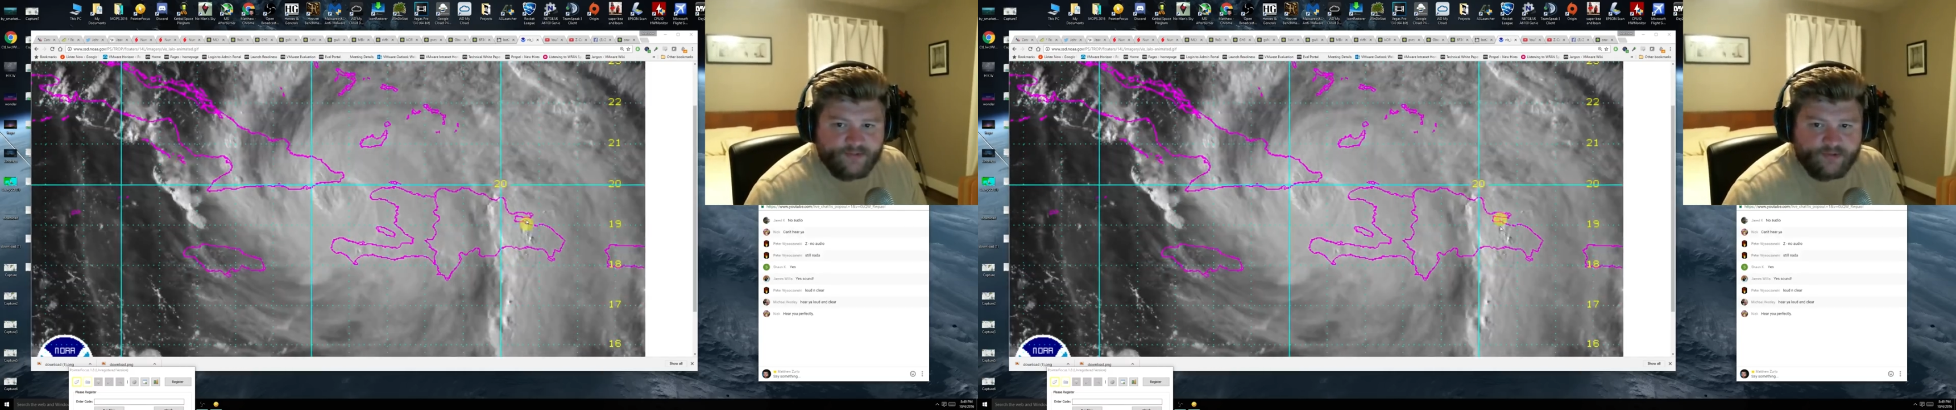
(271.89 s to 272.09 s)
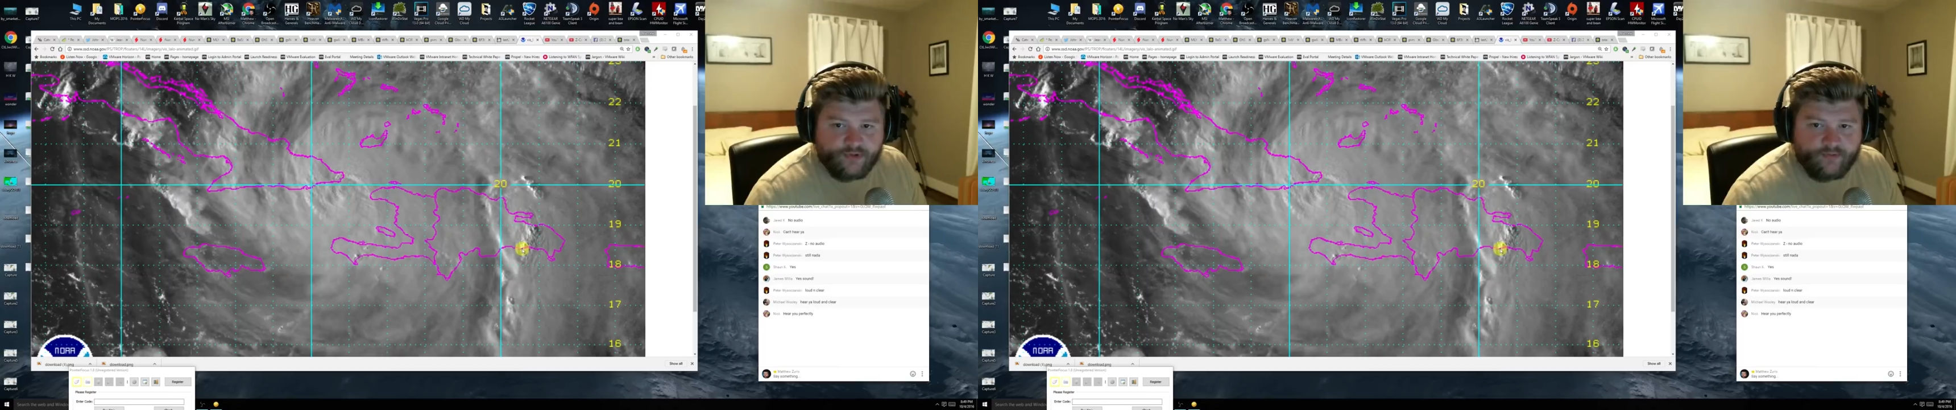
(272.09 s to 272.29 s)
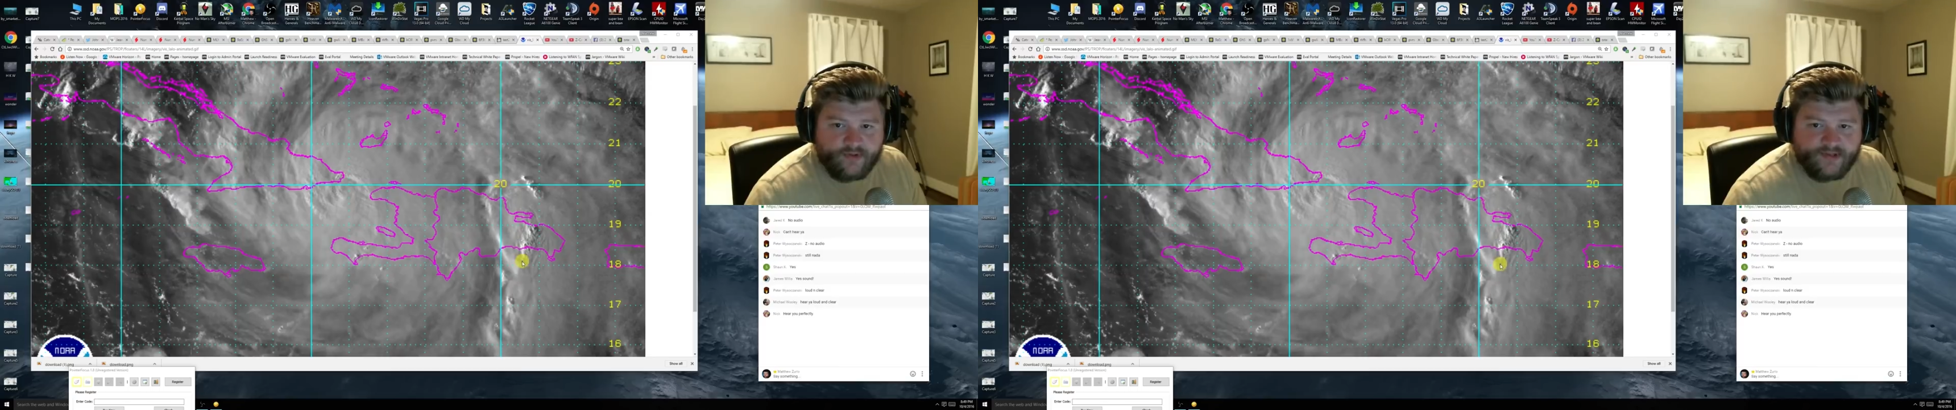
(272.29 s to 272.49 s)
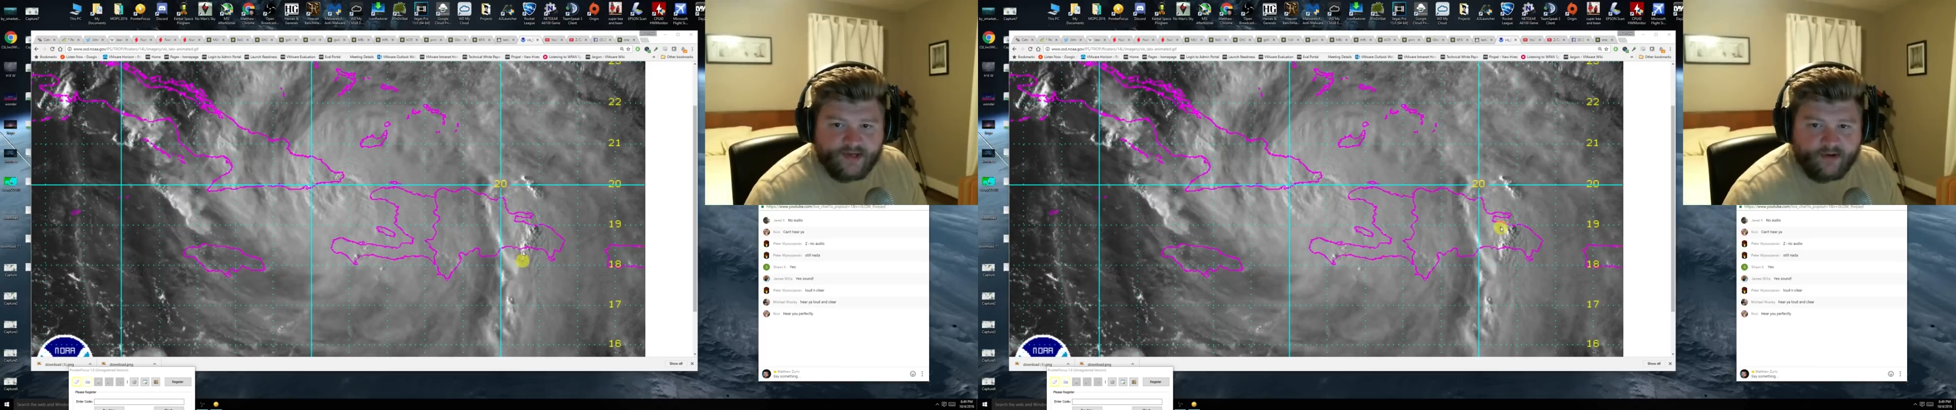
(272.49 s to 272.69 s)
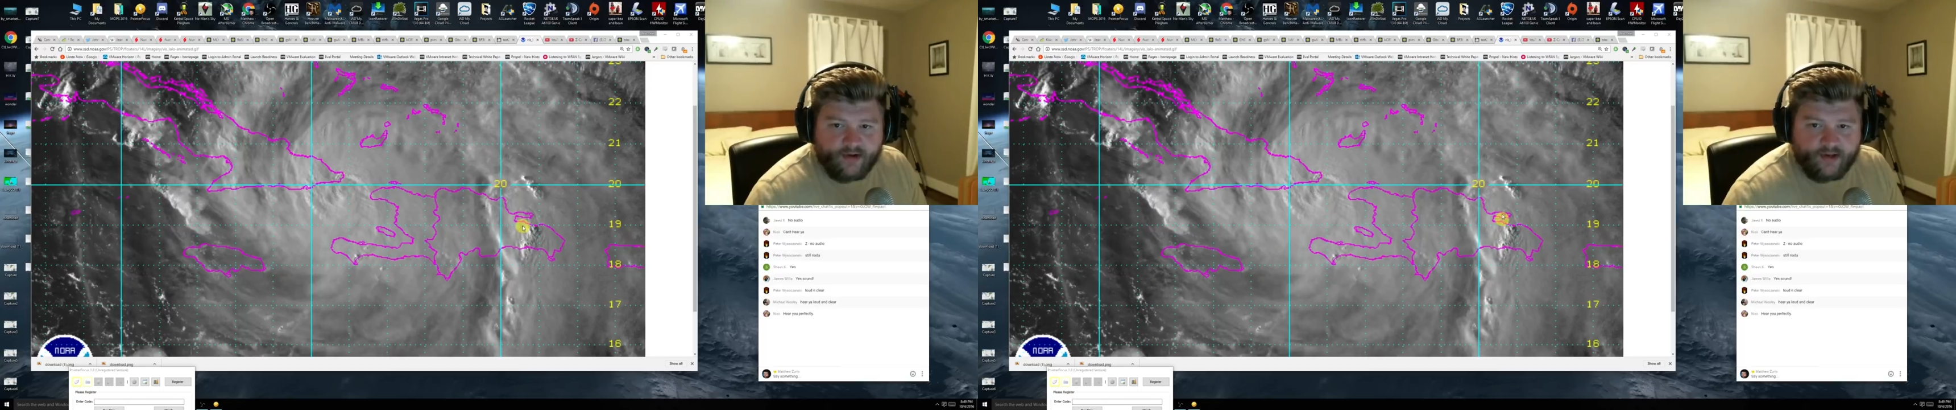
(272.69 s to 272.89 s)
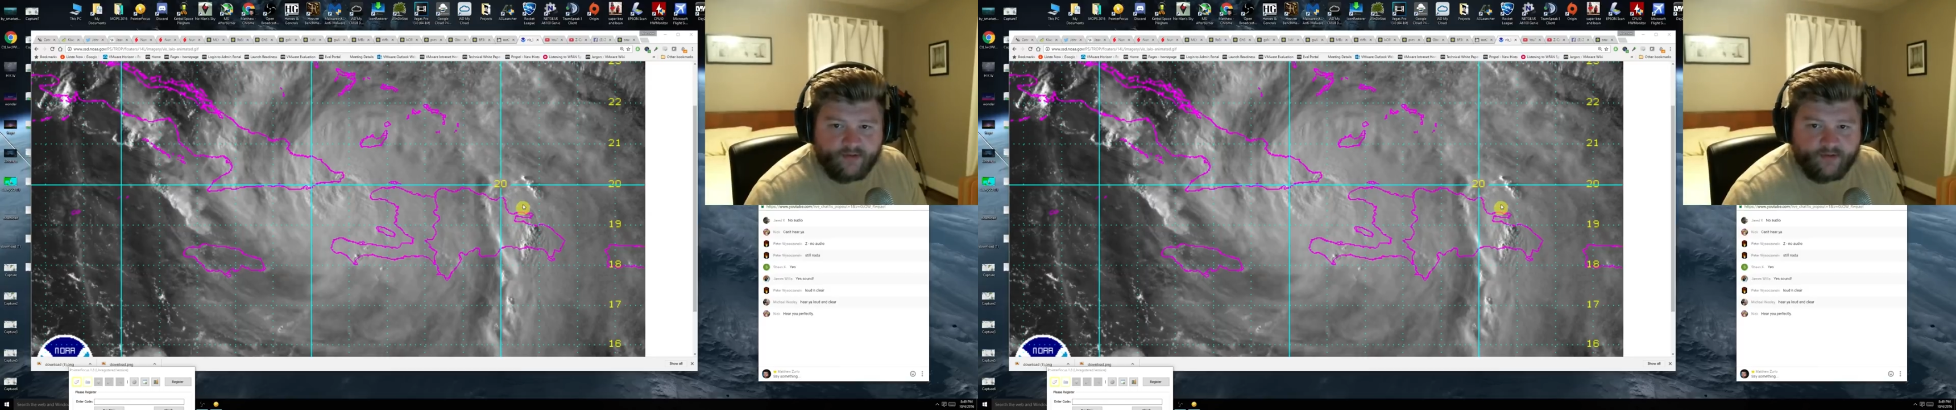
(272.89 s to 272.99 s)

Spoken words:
which are in this area,